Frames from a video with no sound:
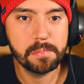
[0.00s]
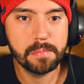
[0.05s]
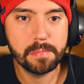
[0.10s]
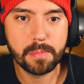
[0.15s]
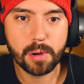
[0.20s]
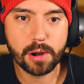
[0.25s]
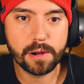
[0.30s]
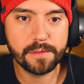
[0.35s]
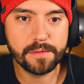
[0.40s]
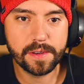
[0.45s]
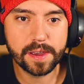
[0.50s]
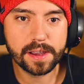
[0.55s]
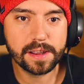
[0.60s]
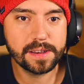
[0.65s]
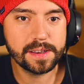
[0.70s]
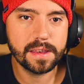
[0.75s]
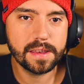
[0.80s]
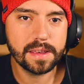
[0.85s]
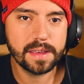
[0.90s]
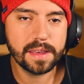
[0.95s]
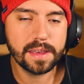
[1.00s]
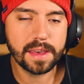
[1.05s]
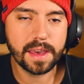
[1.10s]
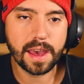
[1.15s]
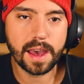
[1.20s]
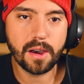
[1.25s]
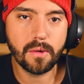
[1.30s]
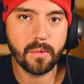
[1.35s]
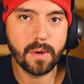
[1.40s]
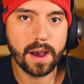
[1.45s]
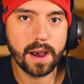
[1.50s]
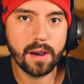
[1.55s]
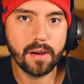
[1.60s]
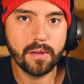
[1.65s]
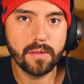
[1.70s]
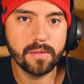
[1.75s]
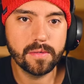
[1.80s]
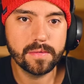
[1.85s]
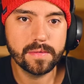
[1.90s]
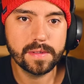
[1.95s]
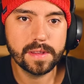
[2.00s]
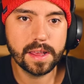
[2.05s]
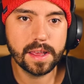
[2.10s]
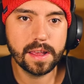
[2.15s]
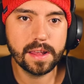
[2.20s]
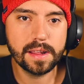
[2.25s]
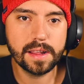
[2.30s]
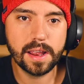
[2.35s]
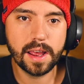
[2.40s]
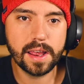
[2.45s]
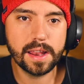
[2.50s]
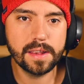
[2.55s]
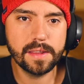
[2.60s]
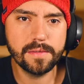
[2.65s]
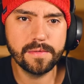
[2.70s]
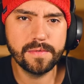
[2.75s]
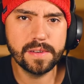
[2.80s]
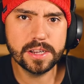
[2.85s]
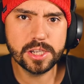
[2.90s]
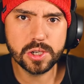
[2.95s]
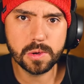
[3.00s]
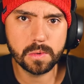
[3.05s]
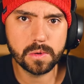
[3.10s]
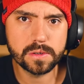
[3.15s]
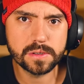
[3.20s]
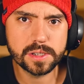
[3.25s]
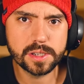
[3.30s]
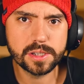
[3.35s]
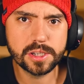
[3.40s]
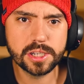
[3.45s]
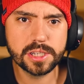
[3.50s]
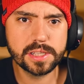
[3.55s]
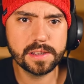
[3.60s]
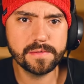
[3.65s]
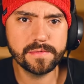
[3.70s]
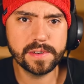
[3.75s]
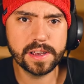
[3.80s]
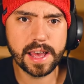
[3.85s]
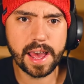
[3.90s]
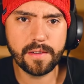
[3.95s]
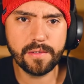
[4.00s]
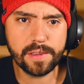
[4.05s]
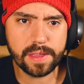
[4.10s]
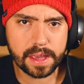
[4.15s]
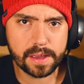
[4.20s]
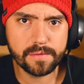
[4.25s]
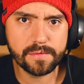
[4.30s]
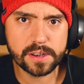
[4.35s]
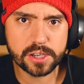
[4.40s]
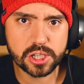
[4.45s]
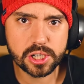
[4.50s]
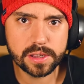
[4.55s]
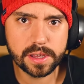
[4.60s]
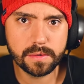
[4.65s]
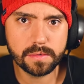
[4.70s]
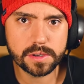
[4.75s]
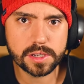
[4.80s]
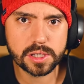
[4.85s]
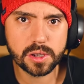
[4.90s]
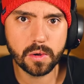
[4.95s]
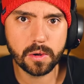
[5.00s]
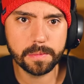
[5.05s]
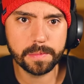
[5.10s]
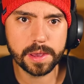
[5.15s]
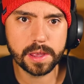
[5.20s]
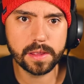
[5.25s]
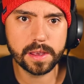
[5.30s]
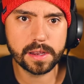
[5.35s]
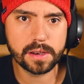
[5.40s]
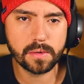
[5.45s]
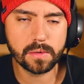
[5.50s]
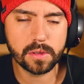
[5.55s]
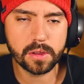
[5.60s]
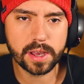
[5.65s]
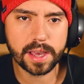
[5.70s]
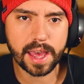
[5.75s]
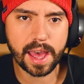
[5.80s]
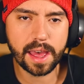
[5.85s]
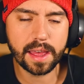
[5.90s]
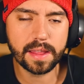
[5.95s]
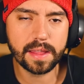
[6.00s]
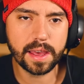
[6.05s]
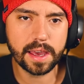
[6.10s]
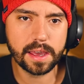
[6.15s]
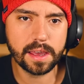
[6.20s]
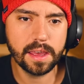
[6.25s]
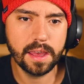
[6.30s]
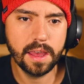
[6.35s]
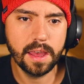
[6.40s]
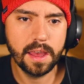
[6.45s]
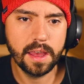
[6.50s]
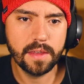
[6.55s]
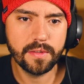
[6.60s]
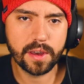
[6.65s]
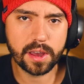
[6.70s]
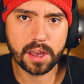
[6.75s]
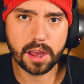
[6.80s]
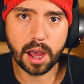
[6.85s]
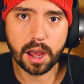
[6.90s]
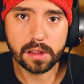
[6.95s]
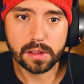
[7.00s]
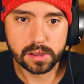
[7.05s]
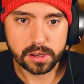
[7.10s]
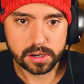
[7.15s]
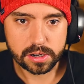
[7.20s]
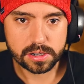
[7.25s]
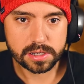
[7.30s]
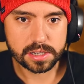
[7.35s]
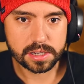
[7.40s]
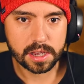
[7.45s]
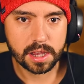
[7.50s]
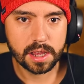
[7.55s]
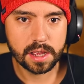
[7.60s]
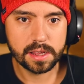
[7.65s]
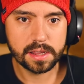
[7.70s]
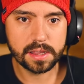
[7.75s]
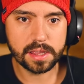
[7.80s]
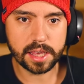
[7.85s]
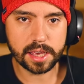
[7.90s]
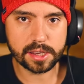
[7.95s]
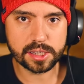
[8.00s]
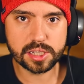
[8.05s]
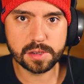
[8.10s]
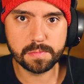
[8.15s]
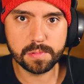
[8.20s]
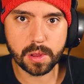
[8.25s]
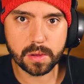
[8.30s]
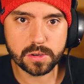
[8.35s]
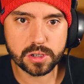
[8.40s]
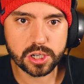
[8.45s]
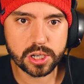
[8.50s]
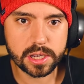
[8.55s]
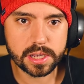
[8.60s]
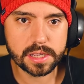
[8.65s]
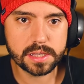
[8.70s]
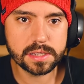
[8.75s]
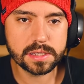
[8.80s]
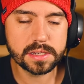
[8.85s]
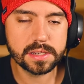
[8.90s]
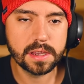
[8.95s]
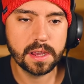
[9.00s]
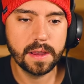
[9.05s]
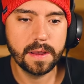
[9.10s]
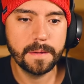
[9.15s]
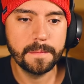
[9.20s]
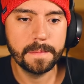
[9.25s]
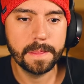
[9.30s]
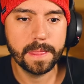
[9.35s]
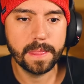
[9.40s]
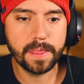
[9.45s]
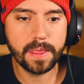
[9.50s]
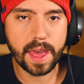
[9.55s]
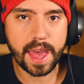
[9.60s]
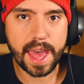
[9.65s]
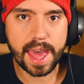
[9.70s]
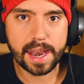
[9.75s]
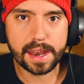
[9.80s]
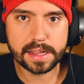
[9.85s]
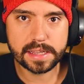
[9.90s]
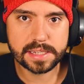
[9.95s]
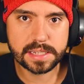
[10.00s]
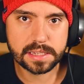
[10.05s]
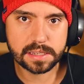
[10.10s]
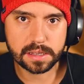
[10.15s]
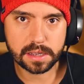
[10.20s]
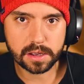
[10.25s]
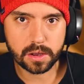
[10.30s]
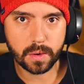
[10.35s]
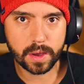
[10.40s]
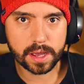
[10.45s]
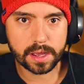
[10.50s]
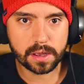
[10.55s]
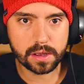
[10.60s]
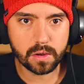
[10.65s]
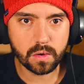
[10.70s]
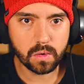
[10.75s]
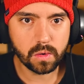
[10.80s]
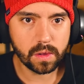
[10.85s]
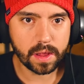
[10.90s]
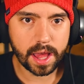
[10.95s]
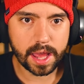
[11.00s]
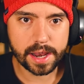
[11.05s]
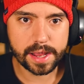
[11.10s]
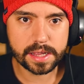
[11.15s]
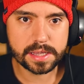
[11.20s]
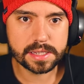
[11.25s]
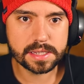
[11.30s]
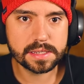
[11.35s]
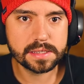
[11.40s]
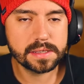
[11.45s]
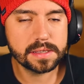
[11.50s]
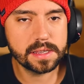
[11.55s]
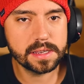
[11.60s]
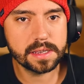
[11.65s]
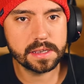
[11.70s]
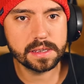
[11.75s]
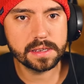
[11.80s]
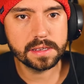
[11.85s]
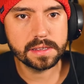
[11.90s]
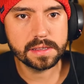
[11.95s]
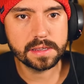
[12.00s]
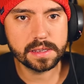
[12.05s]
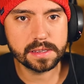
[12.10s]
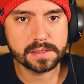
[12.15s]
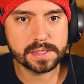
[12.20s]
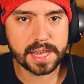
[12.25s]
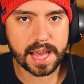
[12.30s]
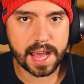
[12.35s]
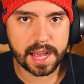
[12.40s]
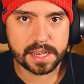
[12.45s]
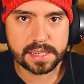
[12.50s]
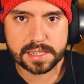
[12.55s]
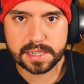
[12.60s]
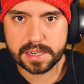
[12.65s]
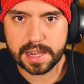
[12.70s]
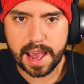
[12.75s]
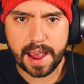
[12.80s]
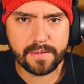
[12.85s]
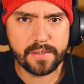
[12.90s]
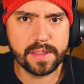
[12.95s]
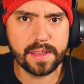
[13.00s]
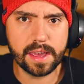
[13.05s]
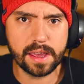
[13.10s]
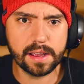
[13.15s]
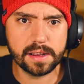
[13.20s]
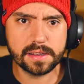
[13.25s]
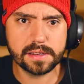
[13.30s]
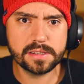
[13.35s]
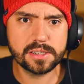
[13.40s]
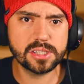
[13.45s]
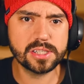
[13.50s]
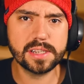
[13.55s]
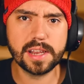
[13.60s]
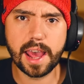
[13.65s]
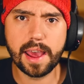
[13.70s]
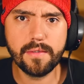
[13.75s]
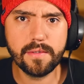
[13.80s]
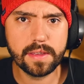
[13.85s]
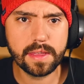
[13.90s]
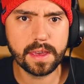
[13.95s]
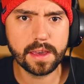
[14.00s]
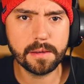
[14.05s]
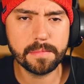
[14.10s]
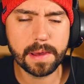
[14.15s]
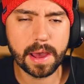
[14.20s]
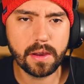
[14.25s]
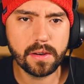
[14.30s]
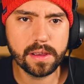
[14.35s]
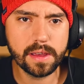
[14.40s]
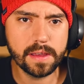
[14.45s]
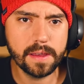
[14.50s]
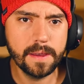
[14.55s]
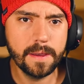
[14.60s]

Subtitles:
perfect. Yeah, wow. And the visuals, just everything visually was so appealing to look at. Like the colors, the explosions, the edits, the quick, cool edits, the text, everything. Just everything about it.